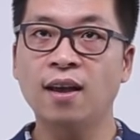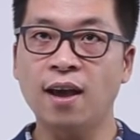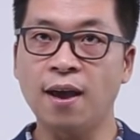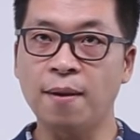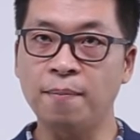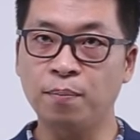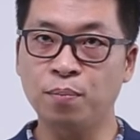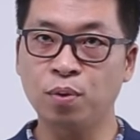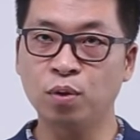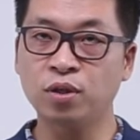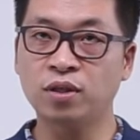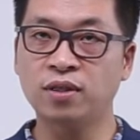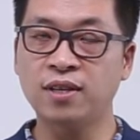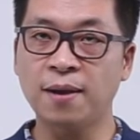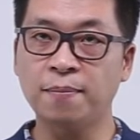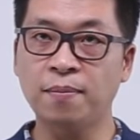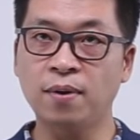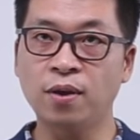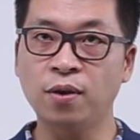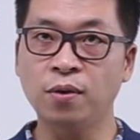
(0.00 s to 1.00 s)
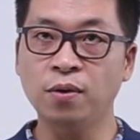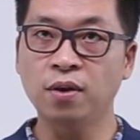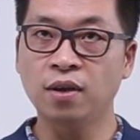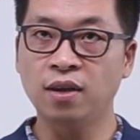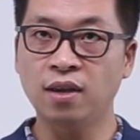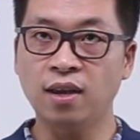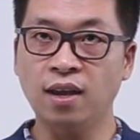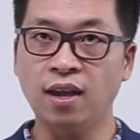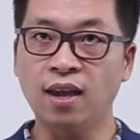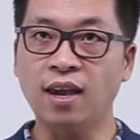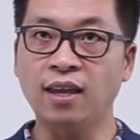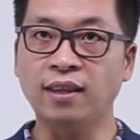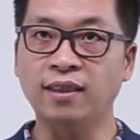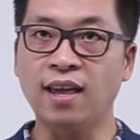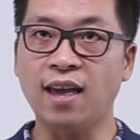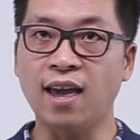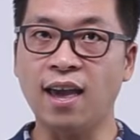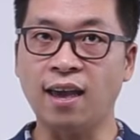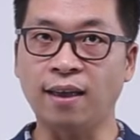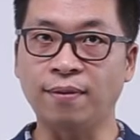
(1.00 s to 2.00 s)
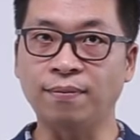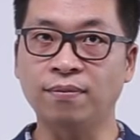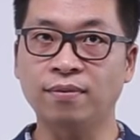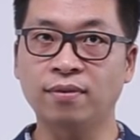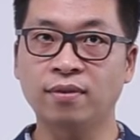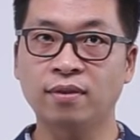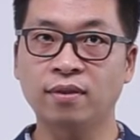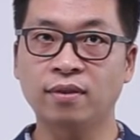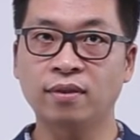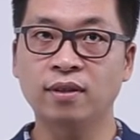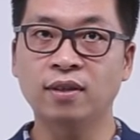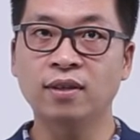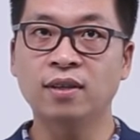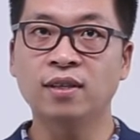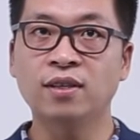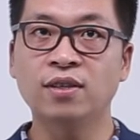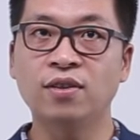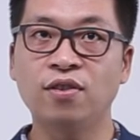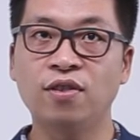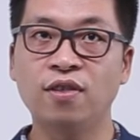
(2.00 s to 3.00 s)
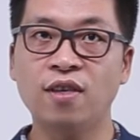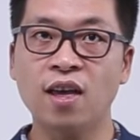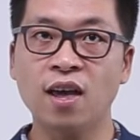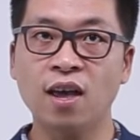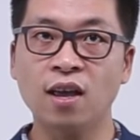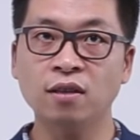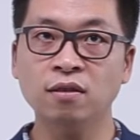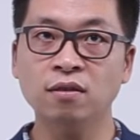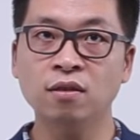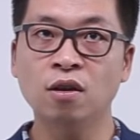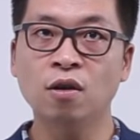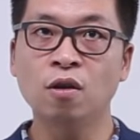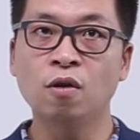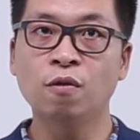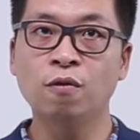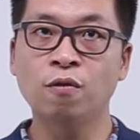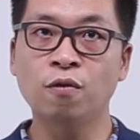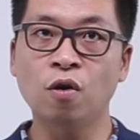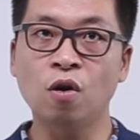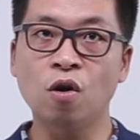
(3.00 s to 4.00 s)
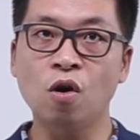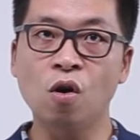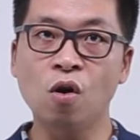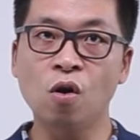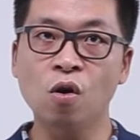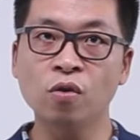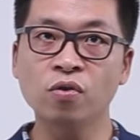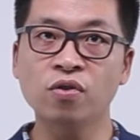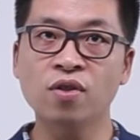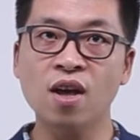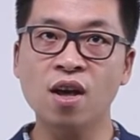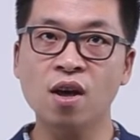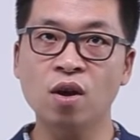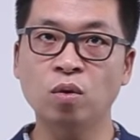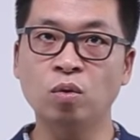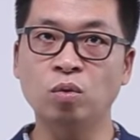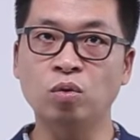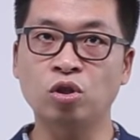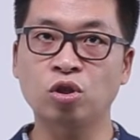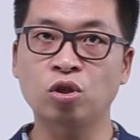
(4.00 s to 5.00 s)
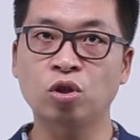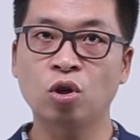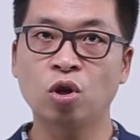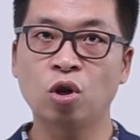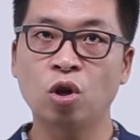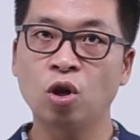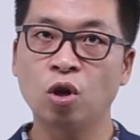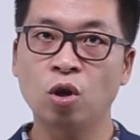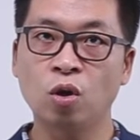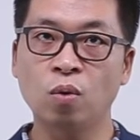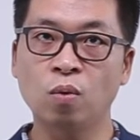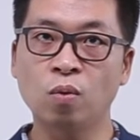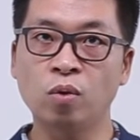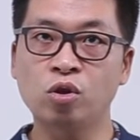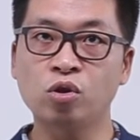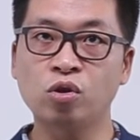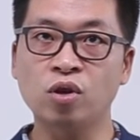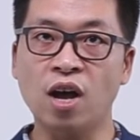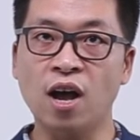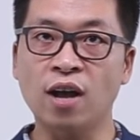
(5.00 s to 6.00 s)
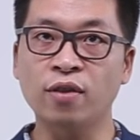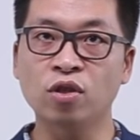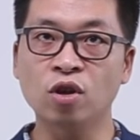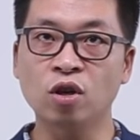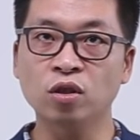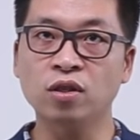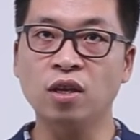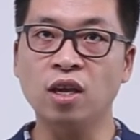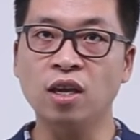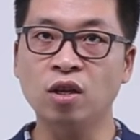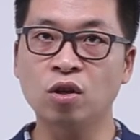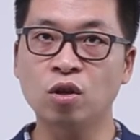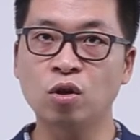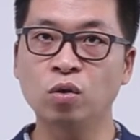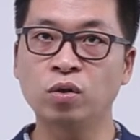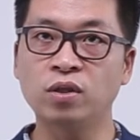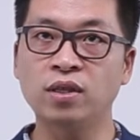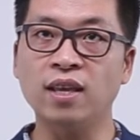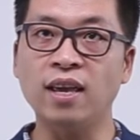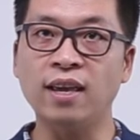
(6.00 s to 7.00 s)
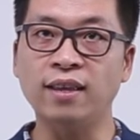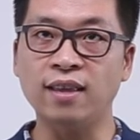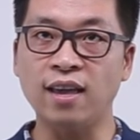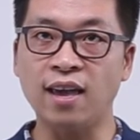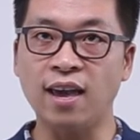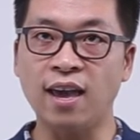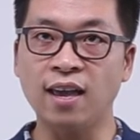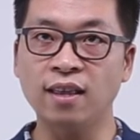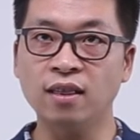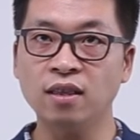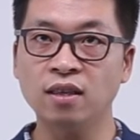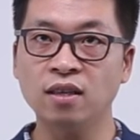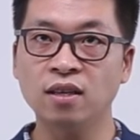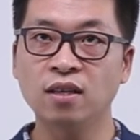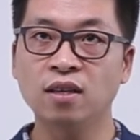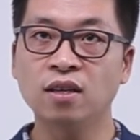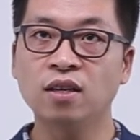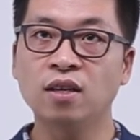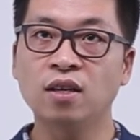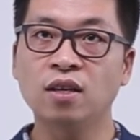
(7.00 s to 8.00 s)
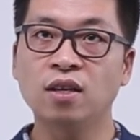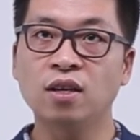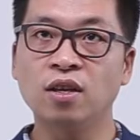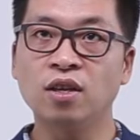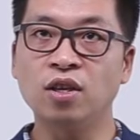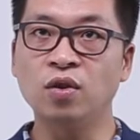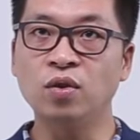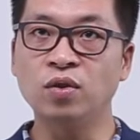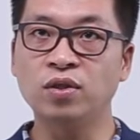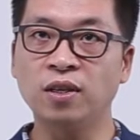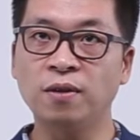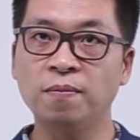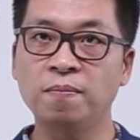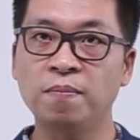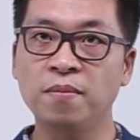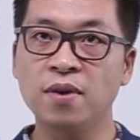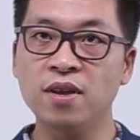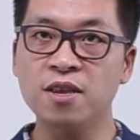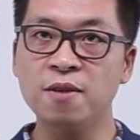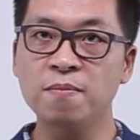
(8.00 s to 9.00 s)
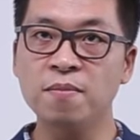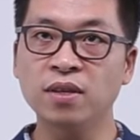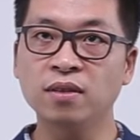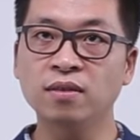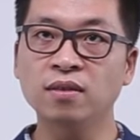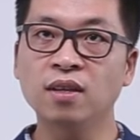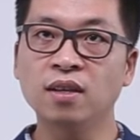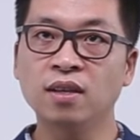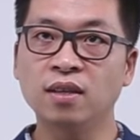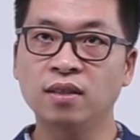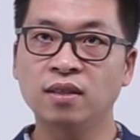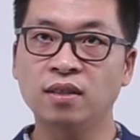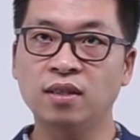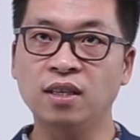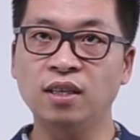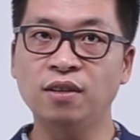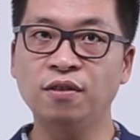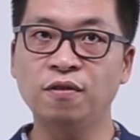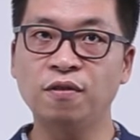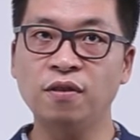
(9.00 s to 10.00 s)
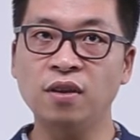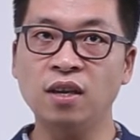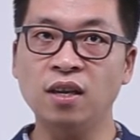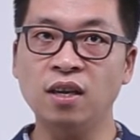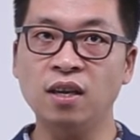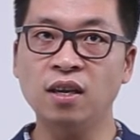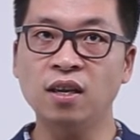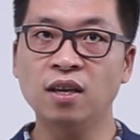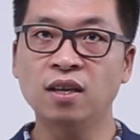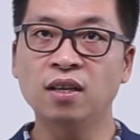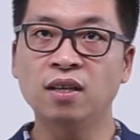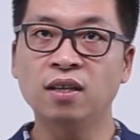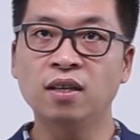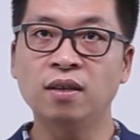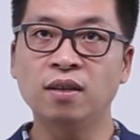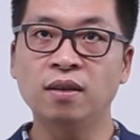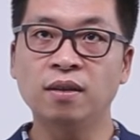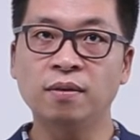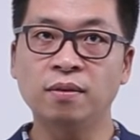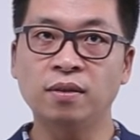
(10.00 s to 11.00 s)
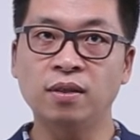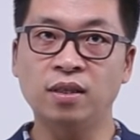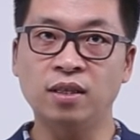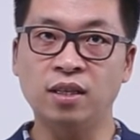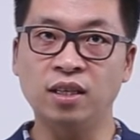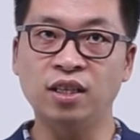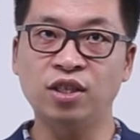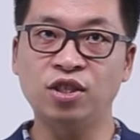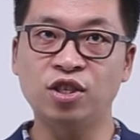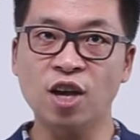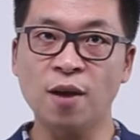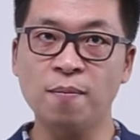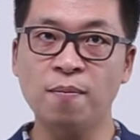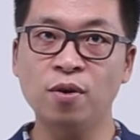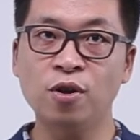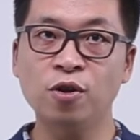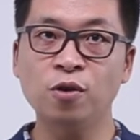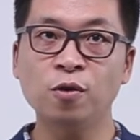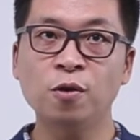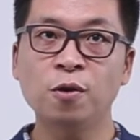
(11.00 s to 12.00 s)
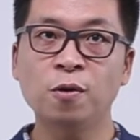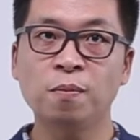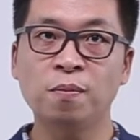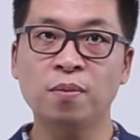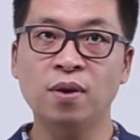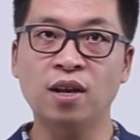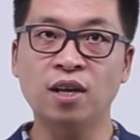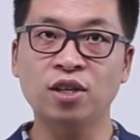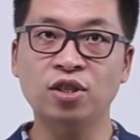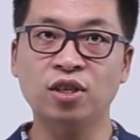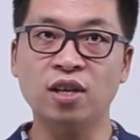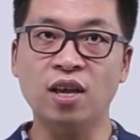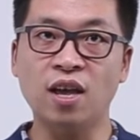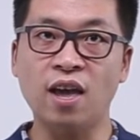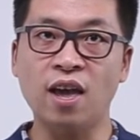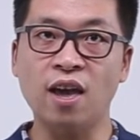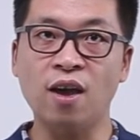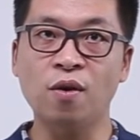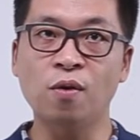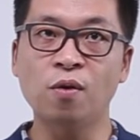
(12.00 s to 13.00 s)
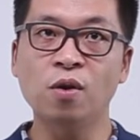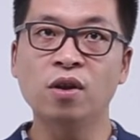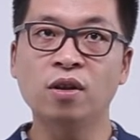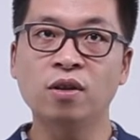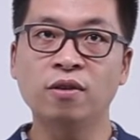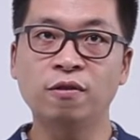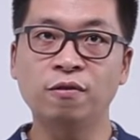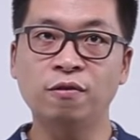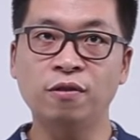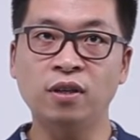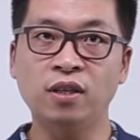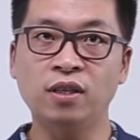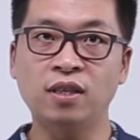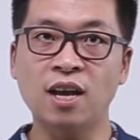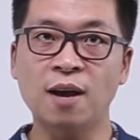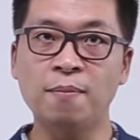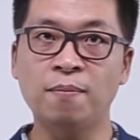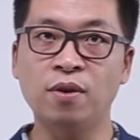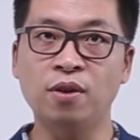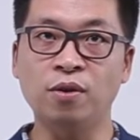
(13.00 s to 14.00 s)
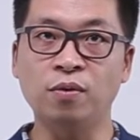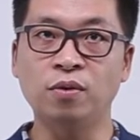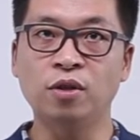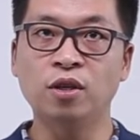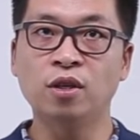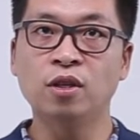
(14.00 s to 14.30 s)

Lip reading: and put W in N. Then, for all nodes which are not included in N, using minimum dV, dW plus L VW